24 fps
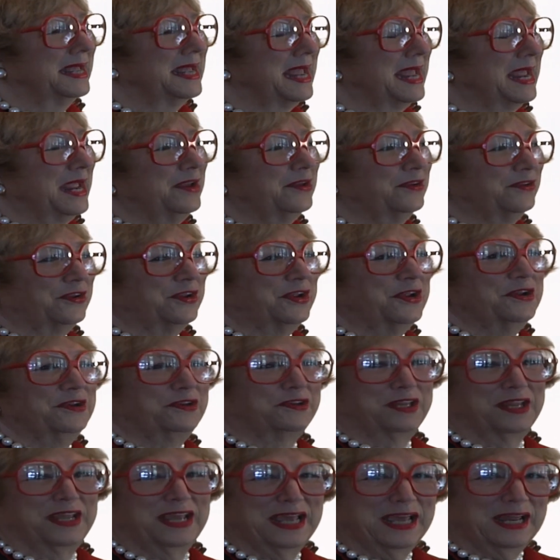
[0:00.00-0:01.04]
And she
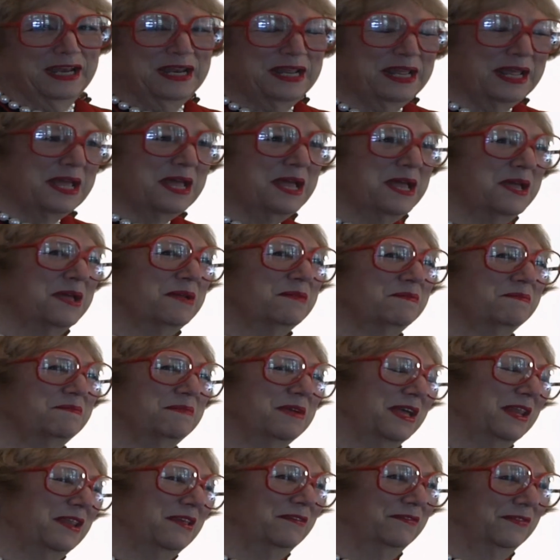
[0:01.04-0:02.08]
said,
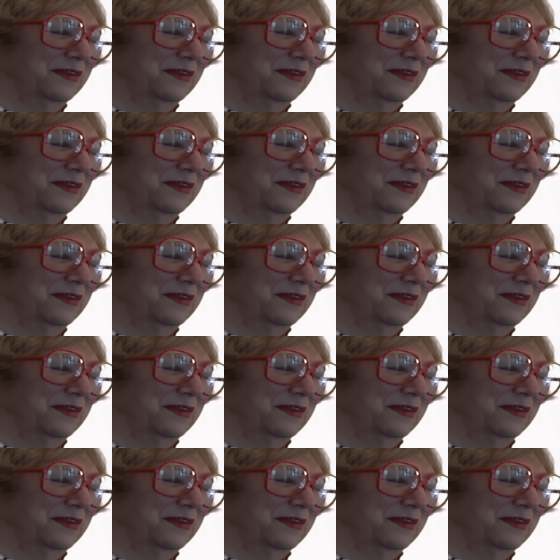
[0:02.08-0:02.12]
Betty